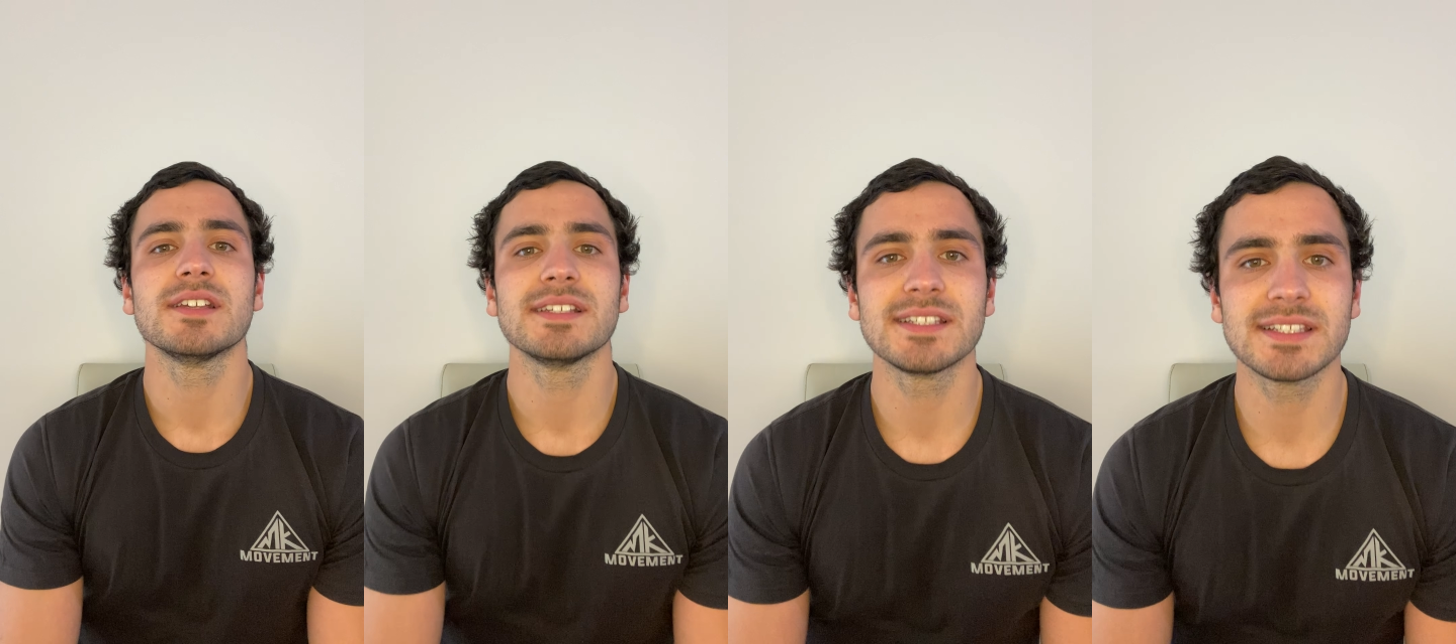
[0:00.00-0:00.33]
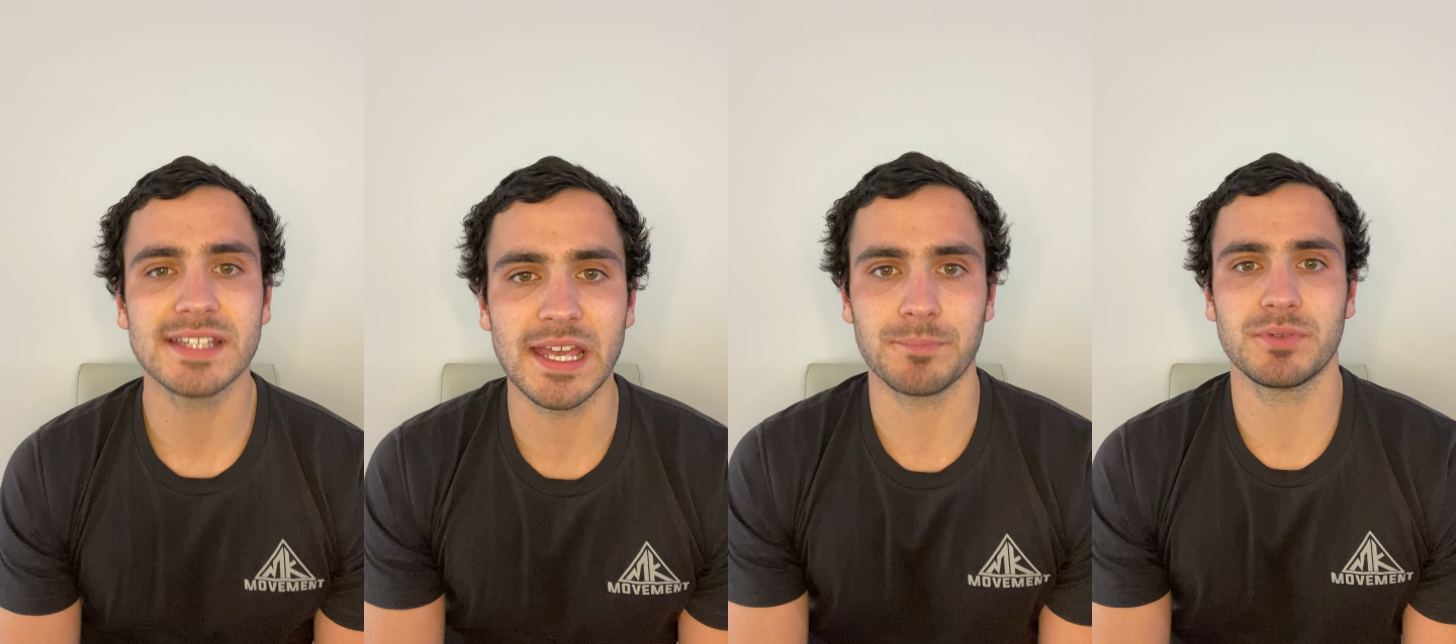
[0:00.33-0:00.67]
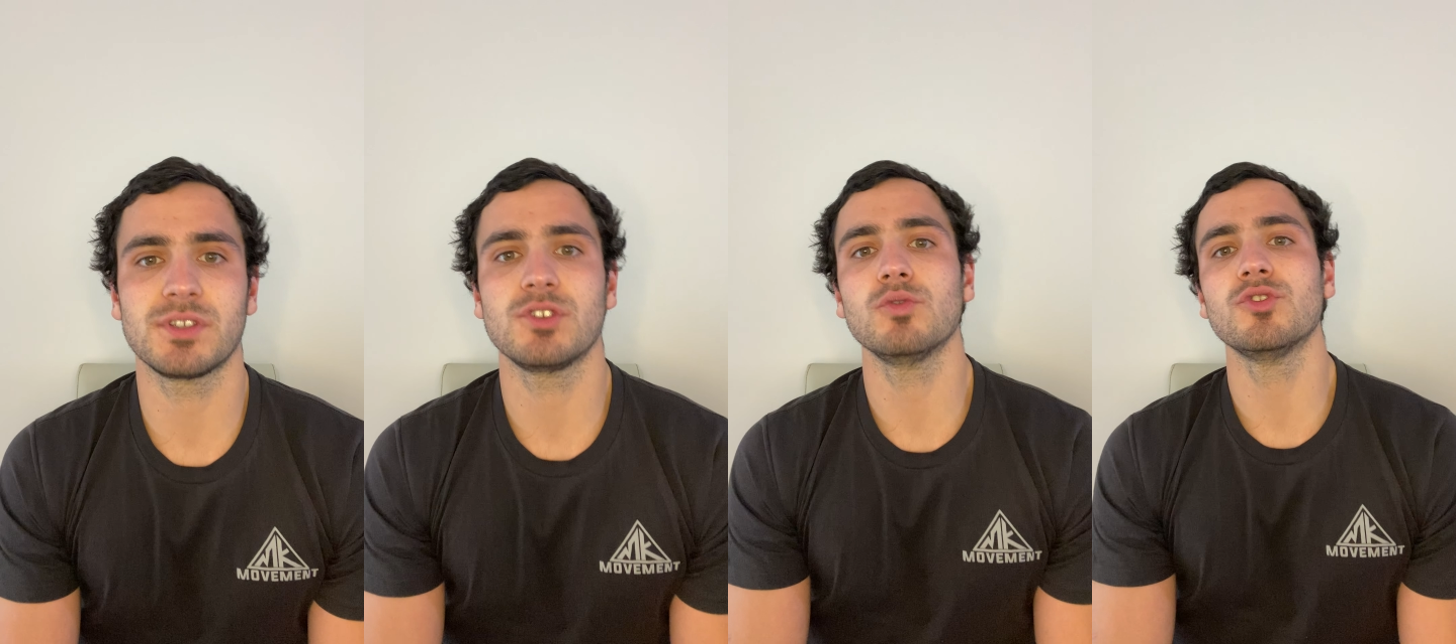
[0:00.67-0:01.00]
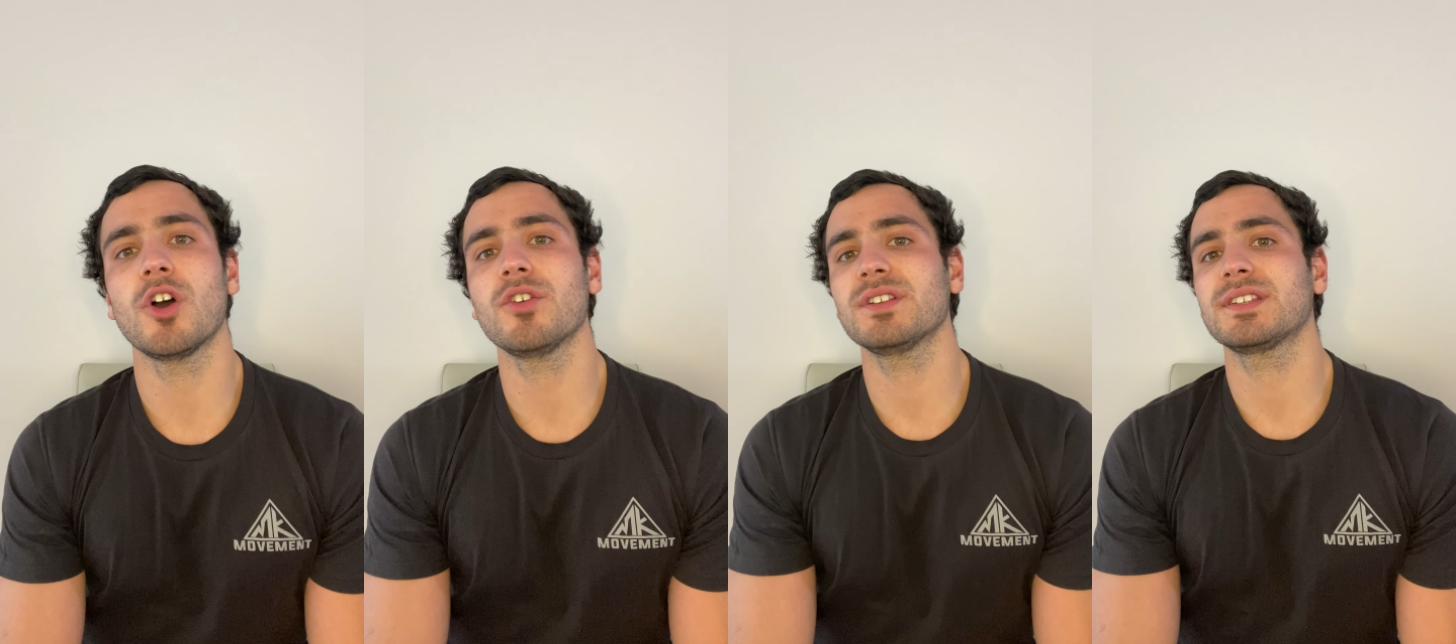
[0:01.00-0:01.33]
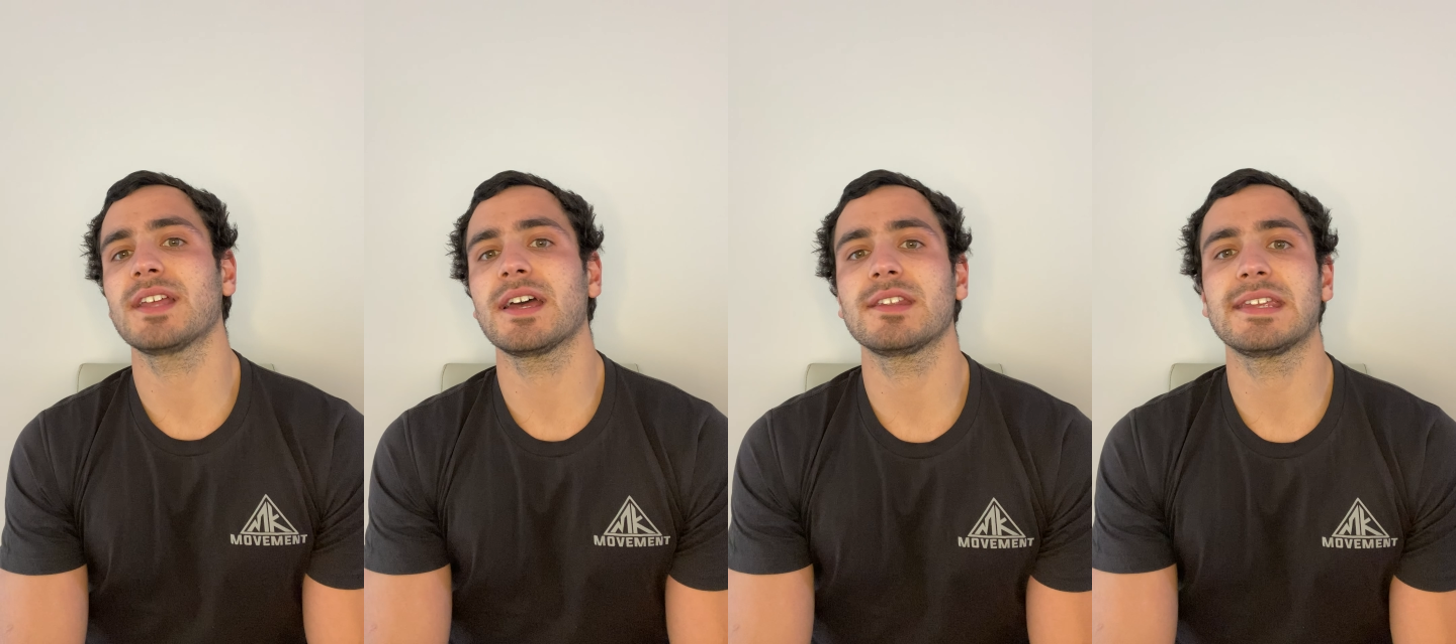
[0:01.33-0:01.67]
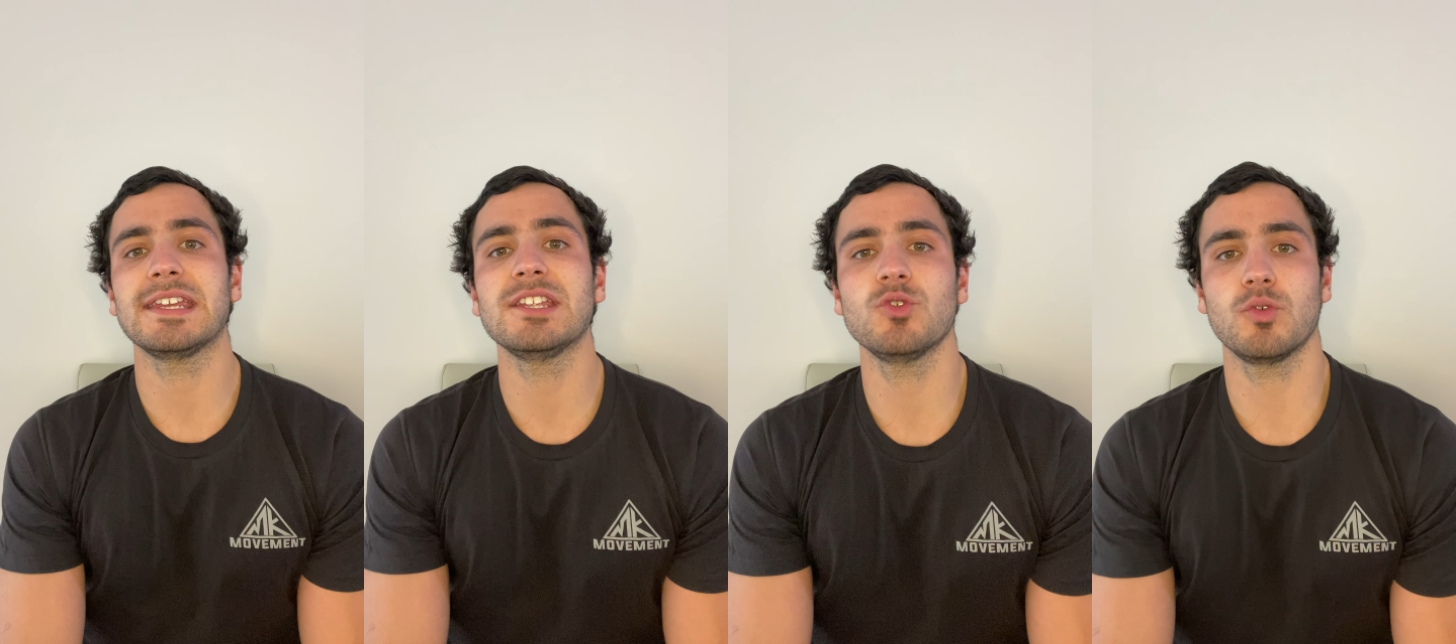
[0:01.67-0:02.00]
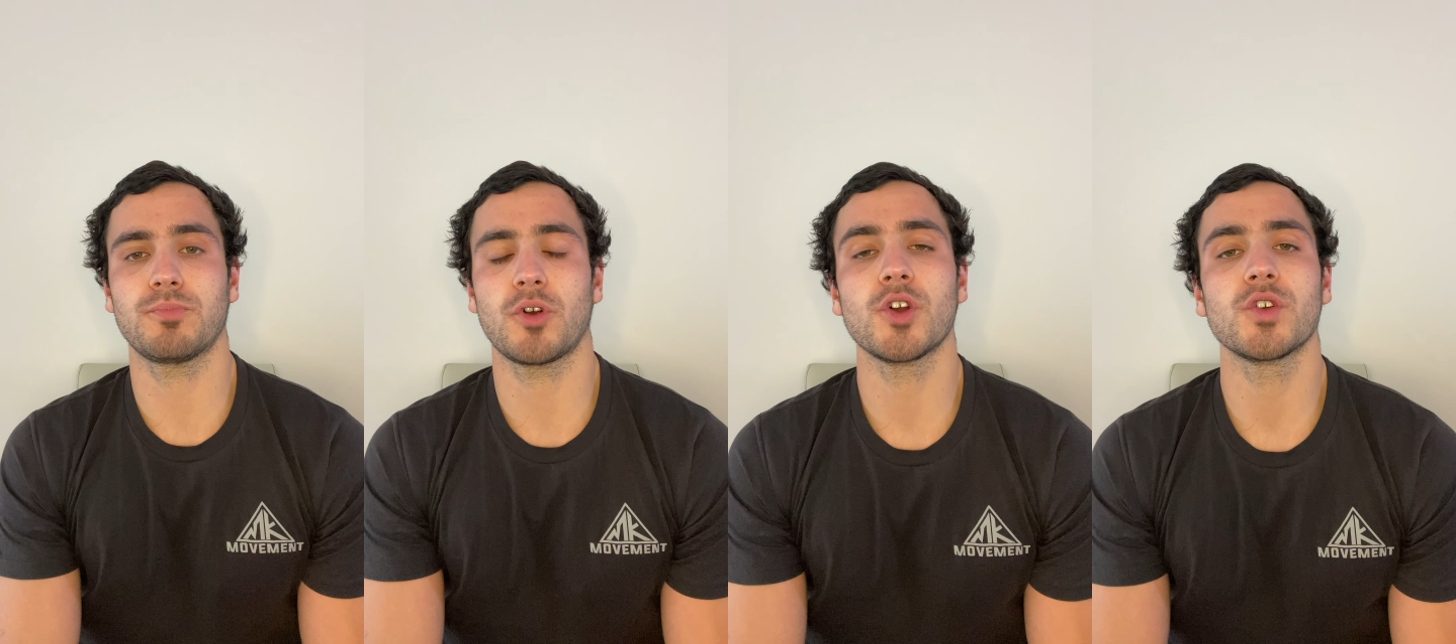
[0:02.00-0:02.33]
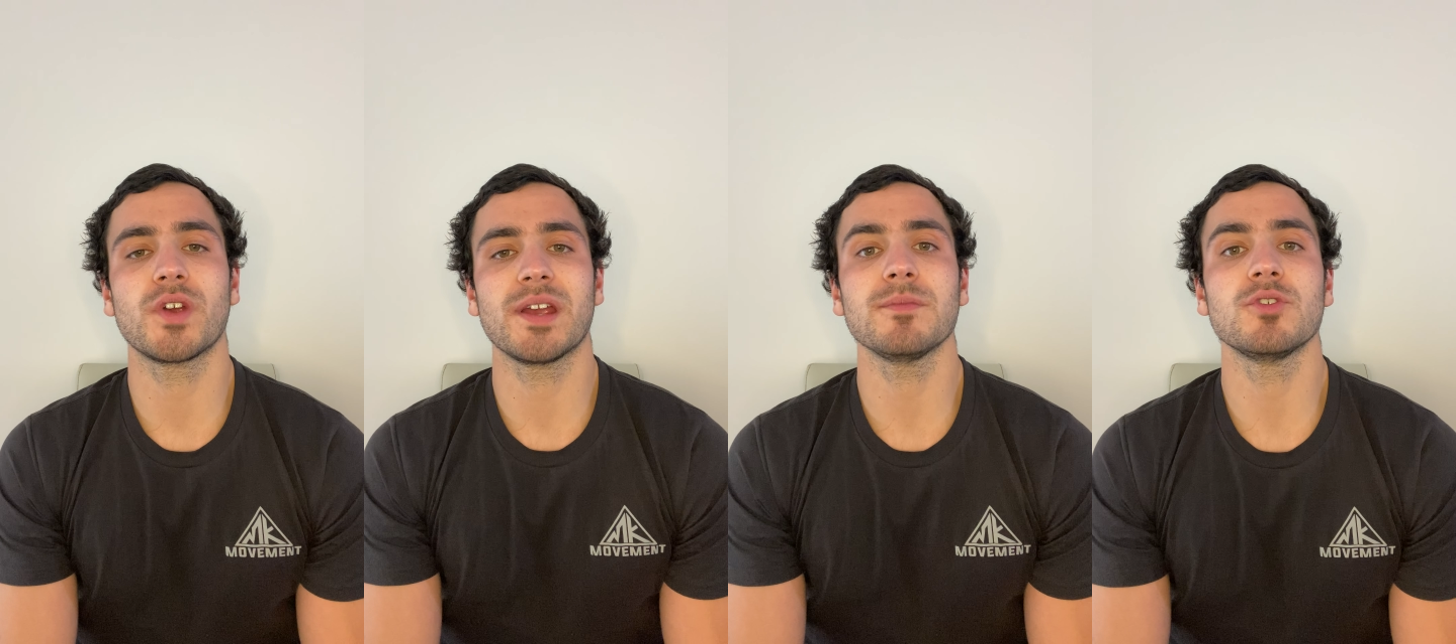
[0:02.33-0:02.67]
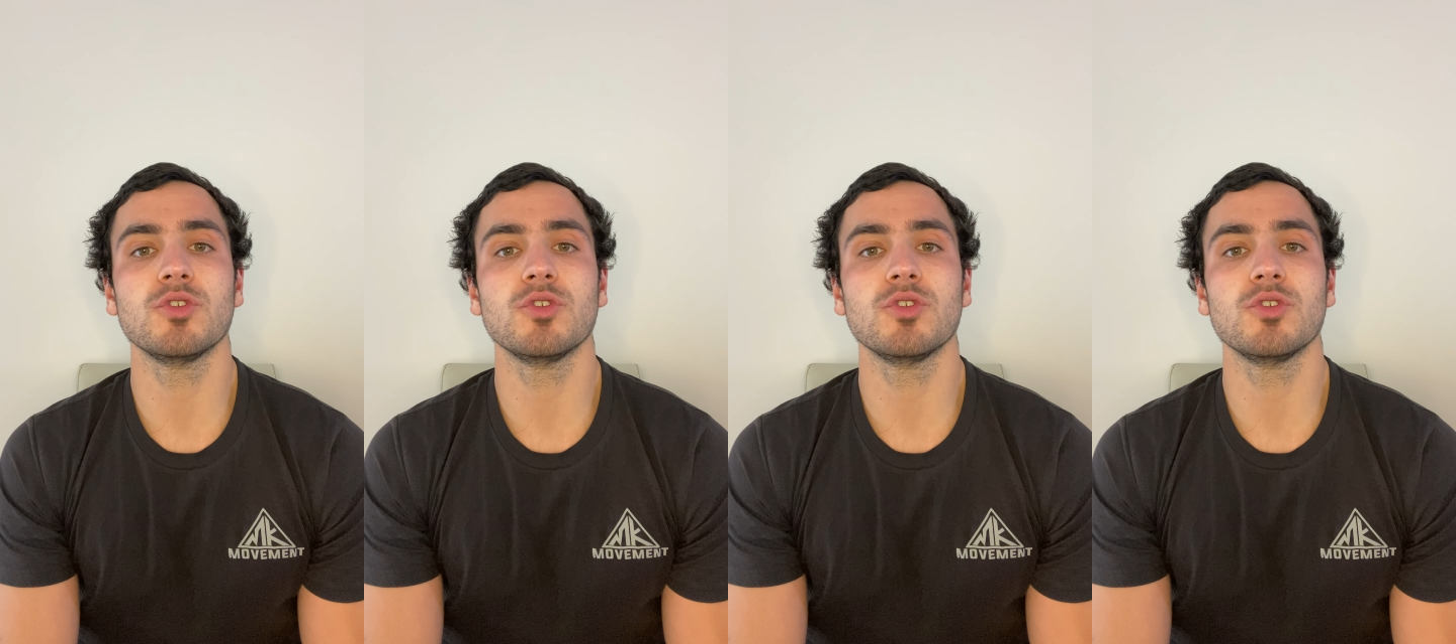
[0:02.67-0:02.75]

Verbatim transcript: Steps. You'll notice that in your program,